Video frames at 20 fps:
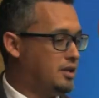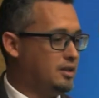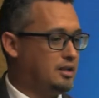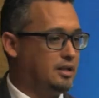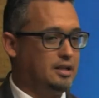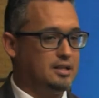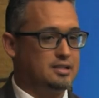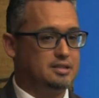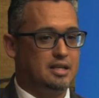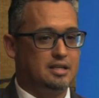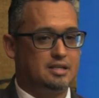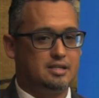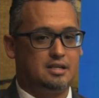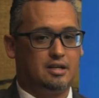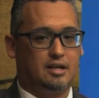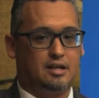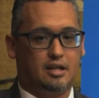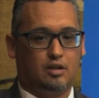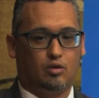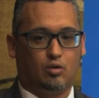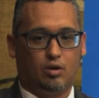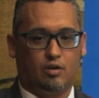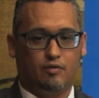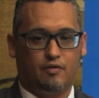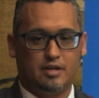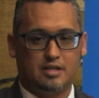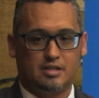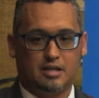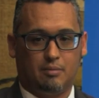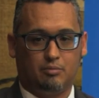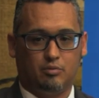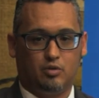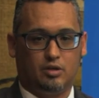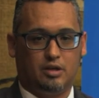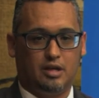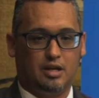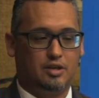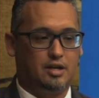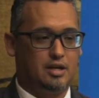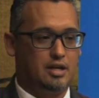I think that it's necessary that all of us come
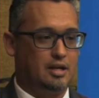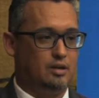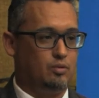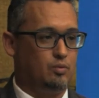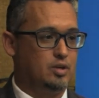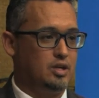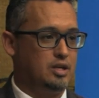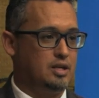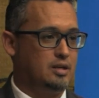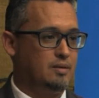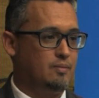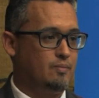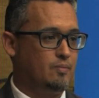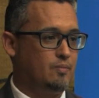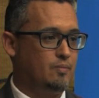together and we